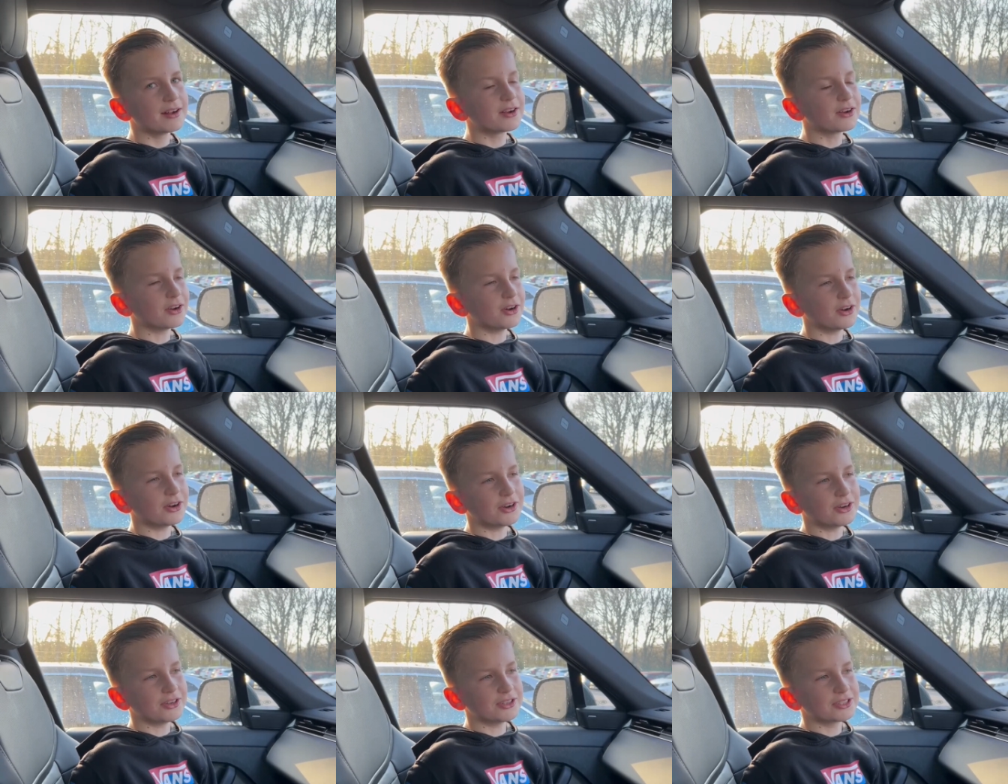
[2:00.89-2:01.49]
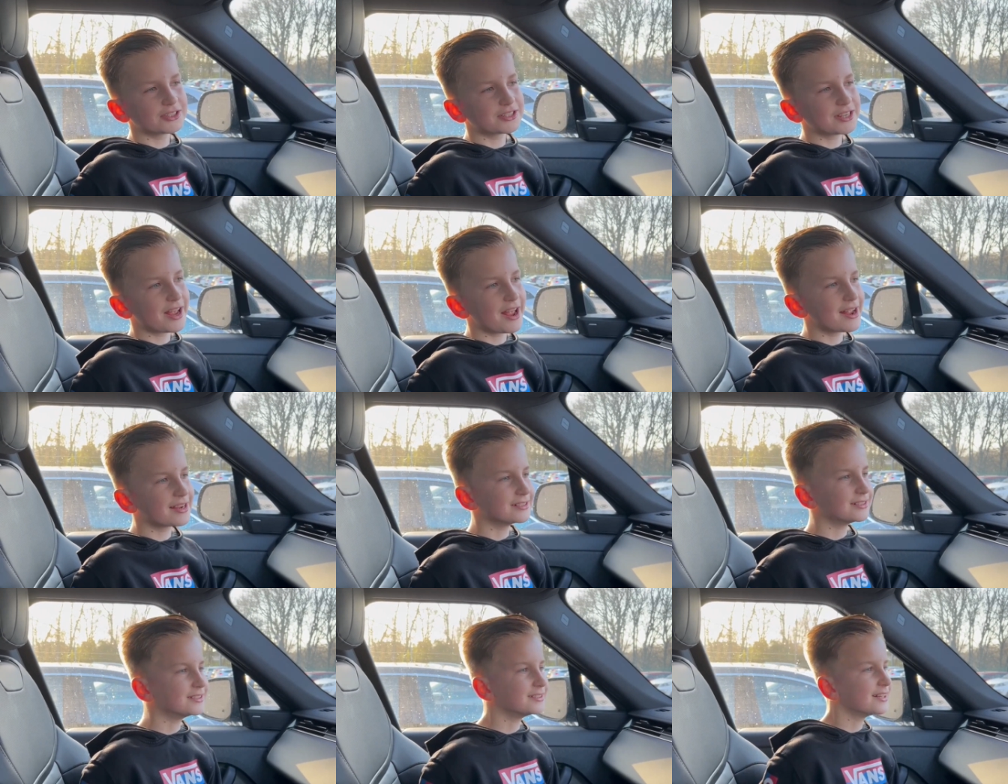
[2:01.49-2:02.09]
What
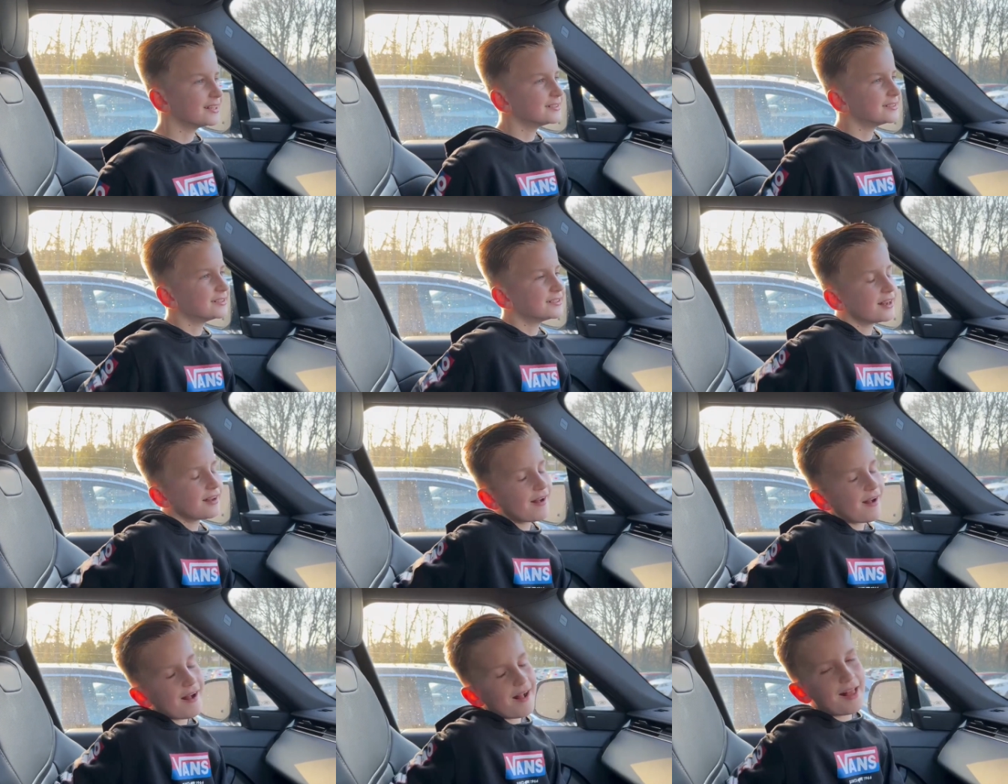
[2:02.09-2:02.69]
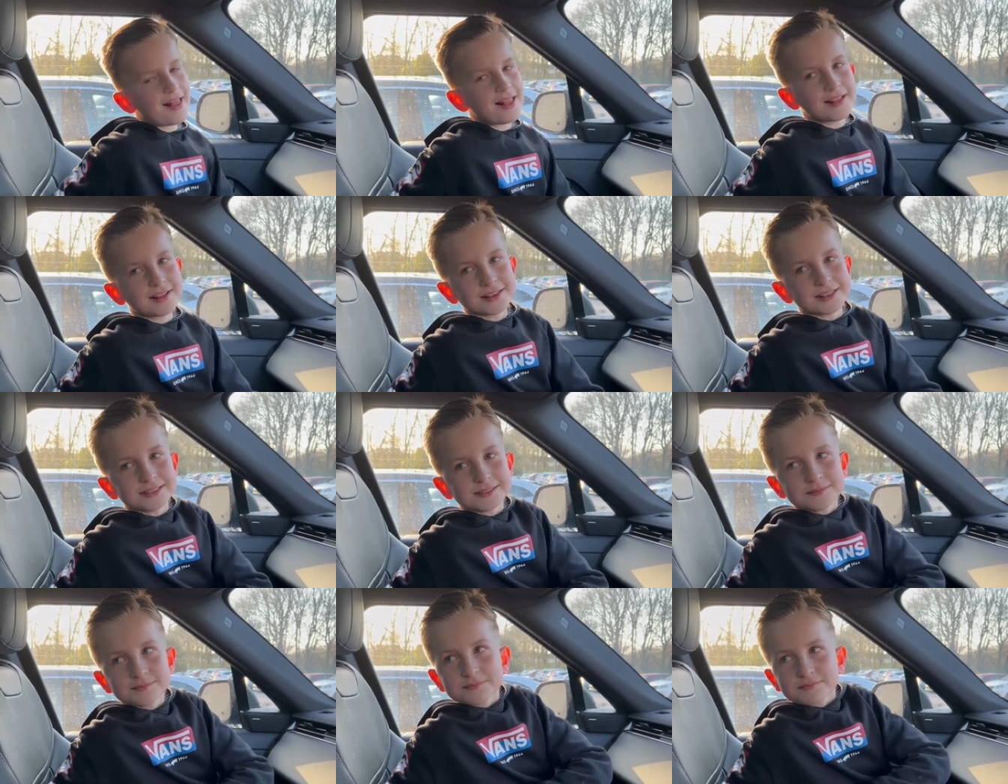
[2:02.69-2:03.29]
about the positioning? What are you looking
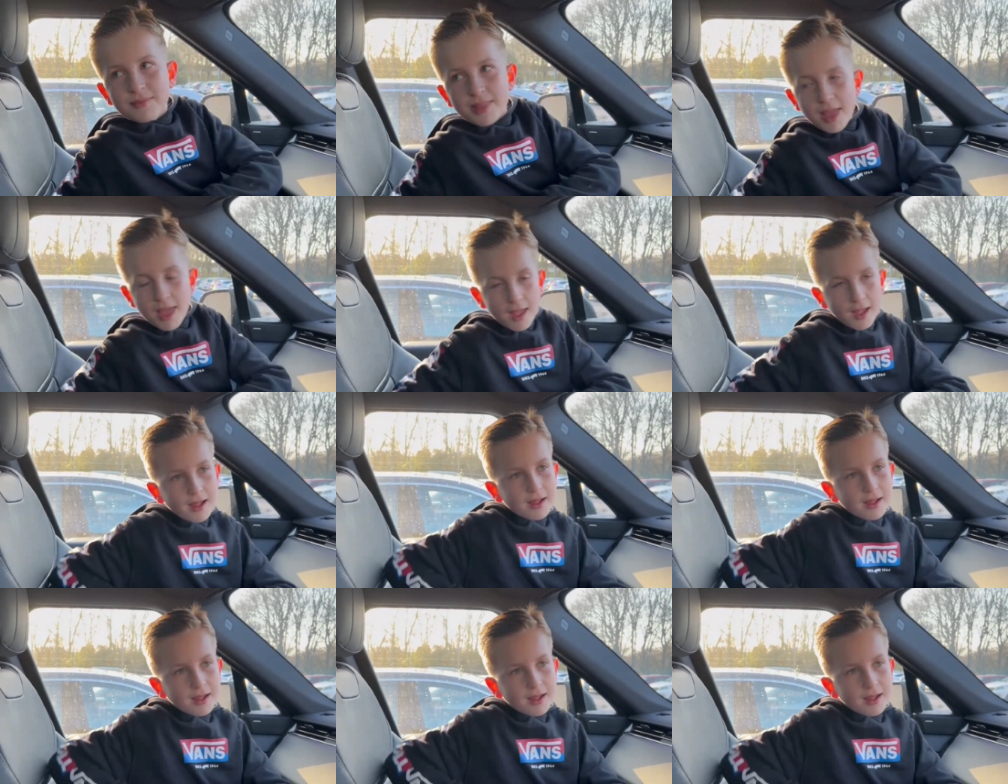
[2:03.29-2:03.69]
for on that?